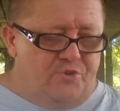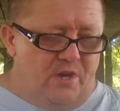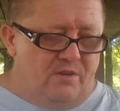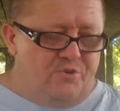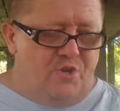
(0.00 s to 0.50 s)

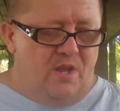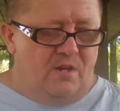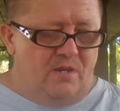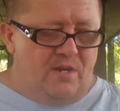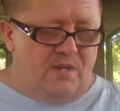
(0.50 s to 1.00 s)
share a
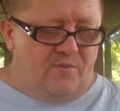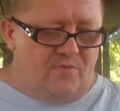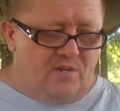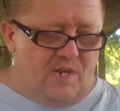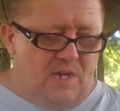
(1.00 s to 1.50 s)
channel at
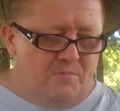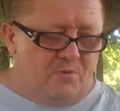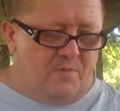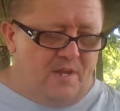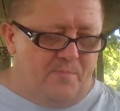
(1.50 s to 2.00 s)
different times
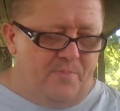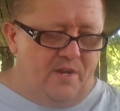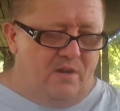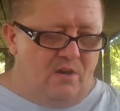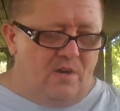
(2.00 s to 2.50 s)
without
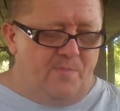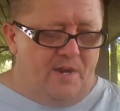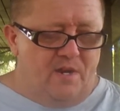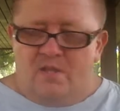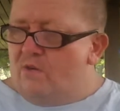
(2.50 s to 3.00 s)
being heard
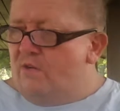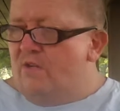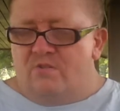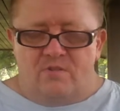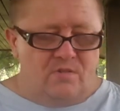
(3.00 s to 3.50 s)
by other
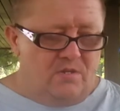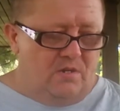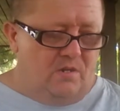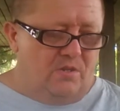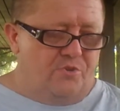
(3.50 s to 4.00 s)
users
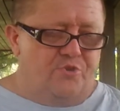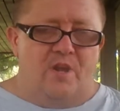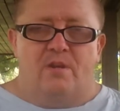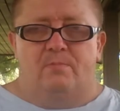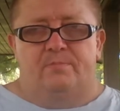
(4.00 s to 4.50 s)
on the
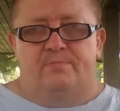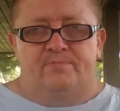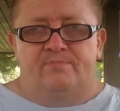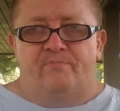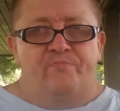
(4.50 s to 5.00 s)
channel.
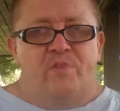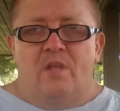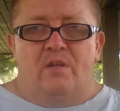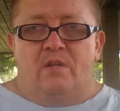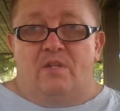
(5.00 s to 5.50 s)

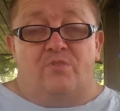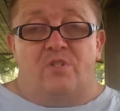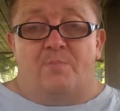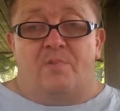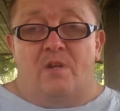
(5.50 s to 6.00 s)
Again,
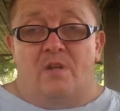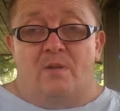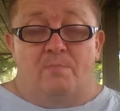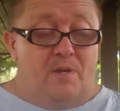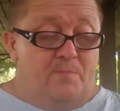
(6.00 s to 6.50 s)
something
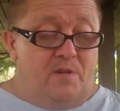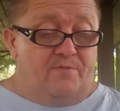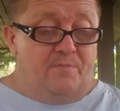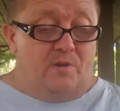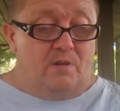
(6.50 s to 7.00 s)
I'm
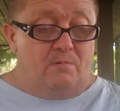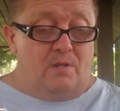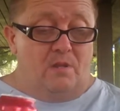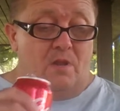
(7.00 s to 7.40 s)
not familiar with.